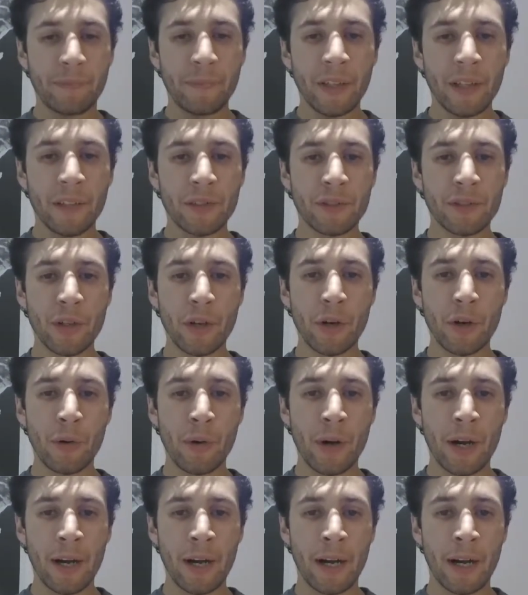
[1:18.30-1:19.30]

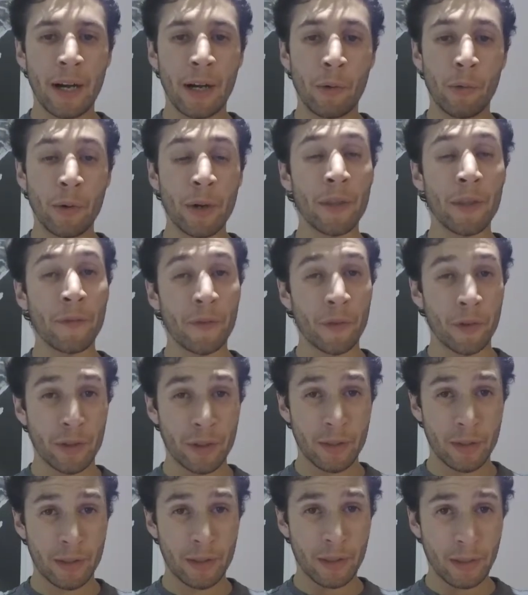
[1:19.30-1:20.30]
So one of the
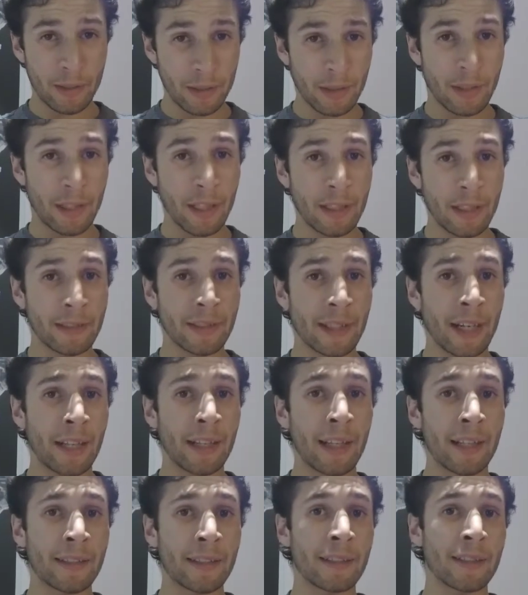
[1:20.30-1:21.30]
first things that I
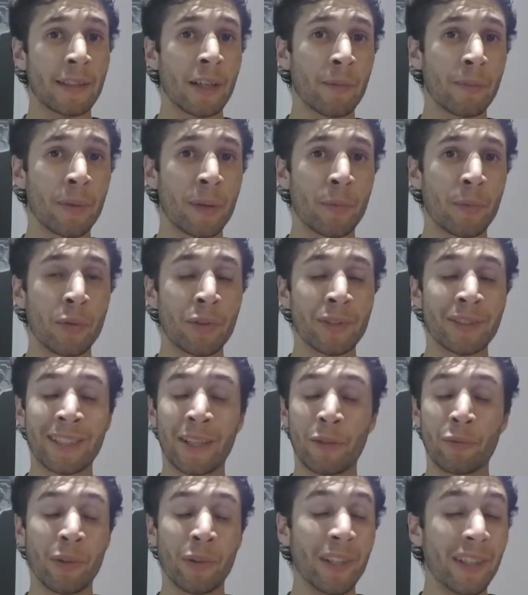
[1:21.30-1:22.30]
like to tell people is
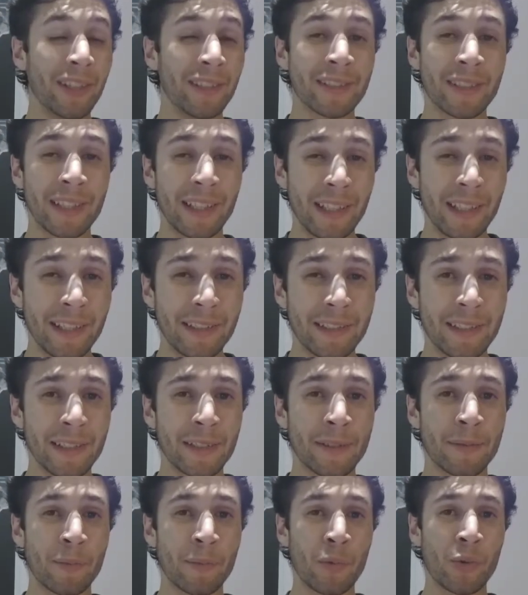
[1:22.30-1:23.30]
that running is the
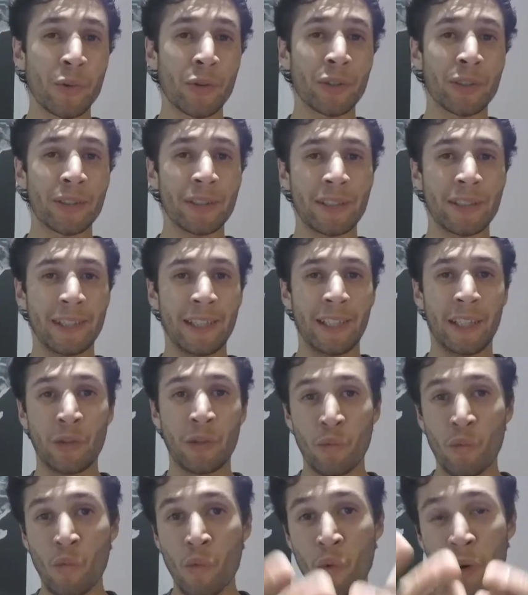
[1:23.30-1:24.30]
easiest sport
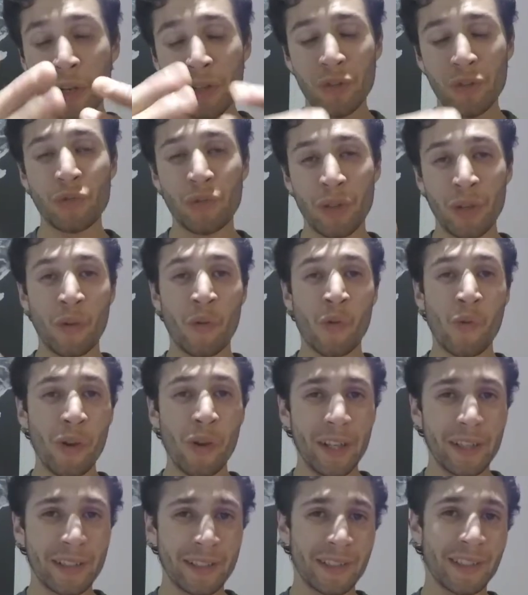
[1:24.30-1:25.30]
in which you can
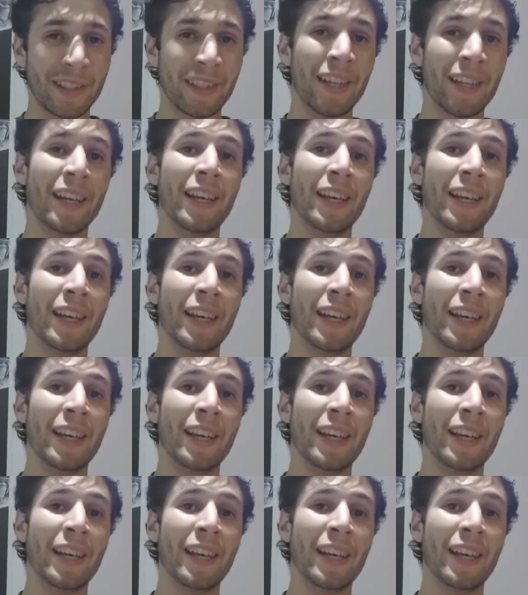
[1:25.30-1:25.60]
quit.